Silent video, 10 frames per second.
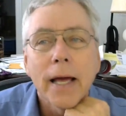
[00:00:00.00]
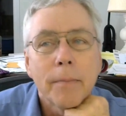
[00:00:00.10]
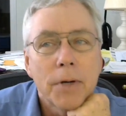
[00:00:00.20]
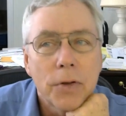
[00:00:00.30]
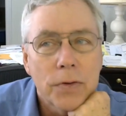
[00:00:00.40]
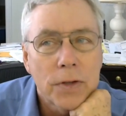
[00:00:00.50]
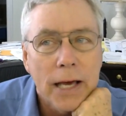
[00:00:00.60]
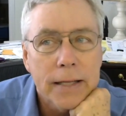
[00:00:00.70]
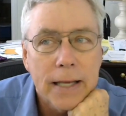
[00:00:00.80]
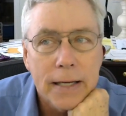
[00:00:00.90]
But you
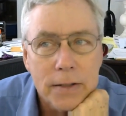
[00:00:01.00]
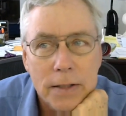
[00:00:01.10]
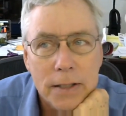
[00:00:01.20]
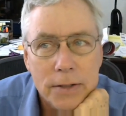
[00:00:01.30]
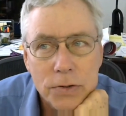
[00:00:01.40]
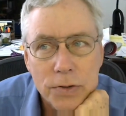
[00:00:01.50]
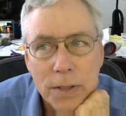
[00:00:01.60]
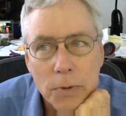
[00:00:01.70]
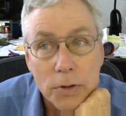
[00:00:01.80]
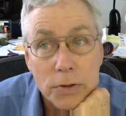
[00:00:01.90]
take that to the
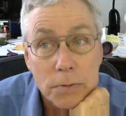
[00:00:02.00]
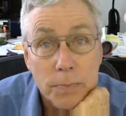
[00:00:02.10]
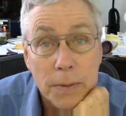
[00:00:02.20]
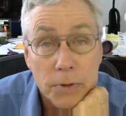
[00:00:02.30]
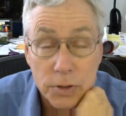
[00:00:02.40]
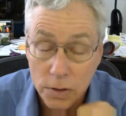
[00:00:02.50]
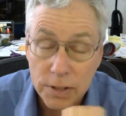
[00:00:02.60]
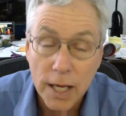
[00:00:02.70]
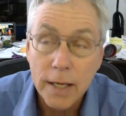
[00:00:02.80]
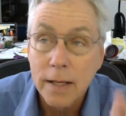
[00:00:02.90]
extreme when those people
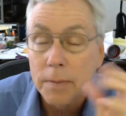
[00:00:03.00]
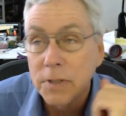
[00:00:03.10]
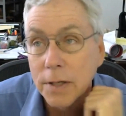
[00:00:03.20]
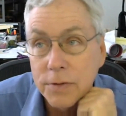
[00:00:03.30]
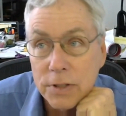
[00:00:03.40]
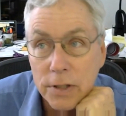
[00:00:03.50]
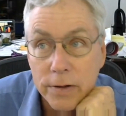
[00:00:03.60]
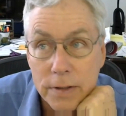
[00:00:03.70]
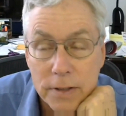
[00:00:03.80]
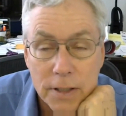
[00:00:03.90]
start taking themselves
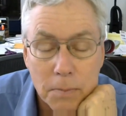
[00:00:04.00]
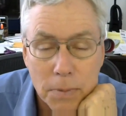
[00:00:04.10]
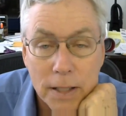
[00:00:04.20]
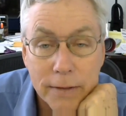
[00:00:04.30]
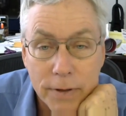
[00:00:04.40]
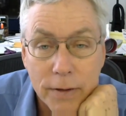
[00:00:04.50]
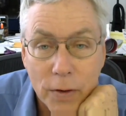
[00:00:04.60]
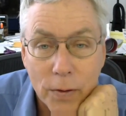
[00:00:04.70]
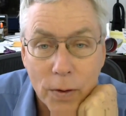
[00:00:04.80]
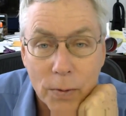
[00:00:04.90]
seriously and believing
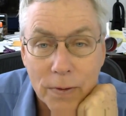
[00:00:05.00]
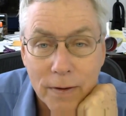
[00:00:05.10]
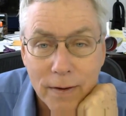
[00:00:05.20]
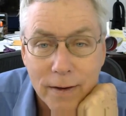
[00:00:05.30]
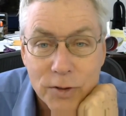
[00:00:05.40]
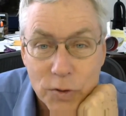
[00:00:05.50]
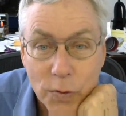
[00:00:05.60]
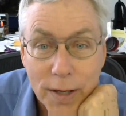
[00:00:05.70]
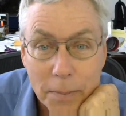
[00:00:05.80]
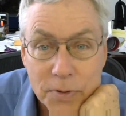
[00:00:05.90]
their own
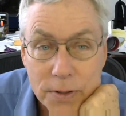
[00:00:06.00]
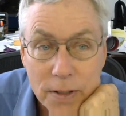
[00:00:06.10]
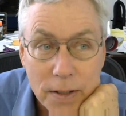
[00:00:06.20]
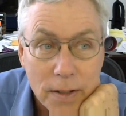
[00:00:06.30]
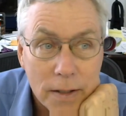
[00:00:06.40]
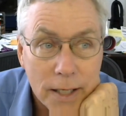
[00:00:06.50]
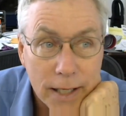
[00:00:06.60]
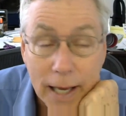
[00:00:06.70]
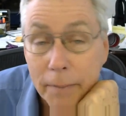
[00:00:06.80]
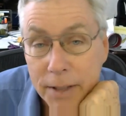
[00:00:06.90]
scripts.
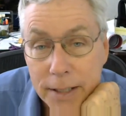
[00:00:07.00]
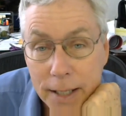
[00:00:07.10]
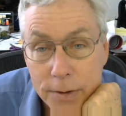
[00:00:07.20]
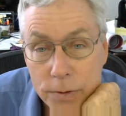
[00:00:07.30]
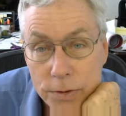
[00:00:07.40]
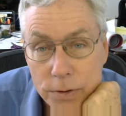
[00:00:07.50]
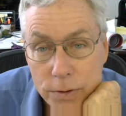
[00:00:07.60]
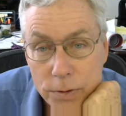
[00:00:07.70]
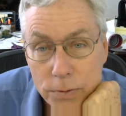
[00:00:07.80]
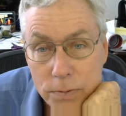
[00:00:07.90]
It can be dangerous.
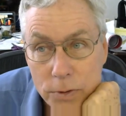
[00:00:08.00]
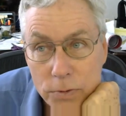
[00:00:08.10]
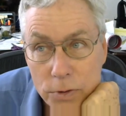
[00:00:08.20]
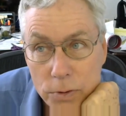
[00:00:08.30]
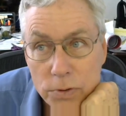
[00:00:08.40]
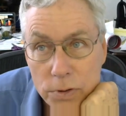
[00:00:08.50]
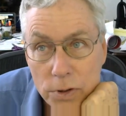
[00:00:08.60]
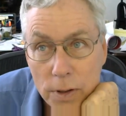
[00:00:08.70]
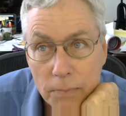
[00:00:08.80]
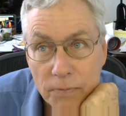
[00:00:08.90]
You do
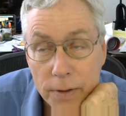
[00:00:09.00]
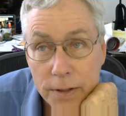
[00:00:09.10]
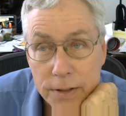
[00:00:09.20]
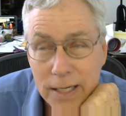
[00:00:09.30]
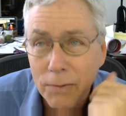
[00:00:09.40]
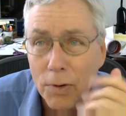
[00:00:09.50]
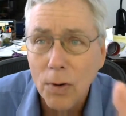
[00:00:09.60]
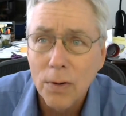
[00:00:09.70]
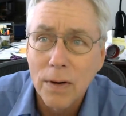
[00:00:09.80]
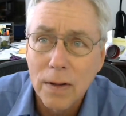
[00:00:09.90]
stir up feelings. And I
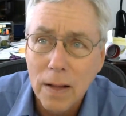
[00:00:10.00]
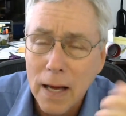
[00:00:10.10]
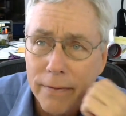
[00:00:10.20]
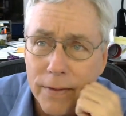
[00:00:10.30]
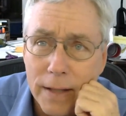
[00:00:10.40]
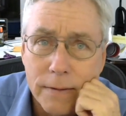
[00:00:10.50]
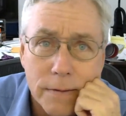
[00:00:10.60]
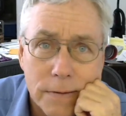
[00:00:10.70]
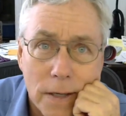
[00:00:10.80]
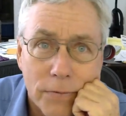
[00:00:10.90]
wrote a lot of that
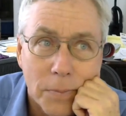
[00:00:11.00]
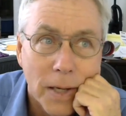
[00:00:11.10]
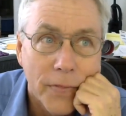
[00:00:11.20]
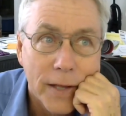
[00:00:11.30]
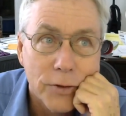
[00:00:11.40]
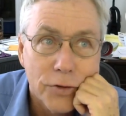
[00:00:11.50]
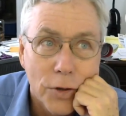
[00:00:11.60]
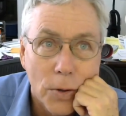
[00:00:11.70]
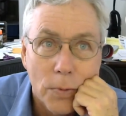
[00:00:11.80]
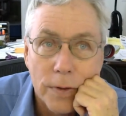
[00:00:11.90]
stuff about that
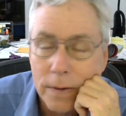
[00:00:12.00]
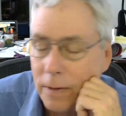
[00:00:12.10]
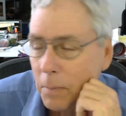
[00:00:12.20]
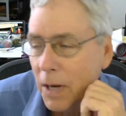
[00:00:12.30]
show, the